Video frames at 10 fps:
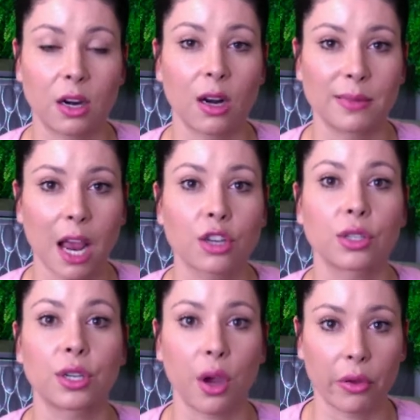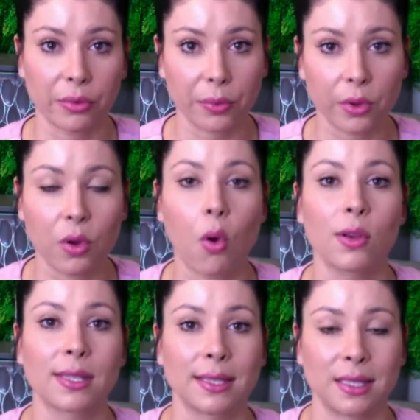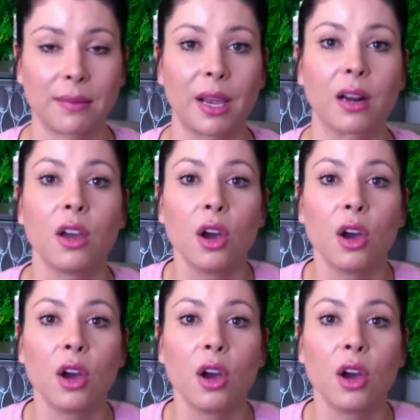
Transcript: herbs actually go through the whole system and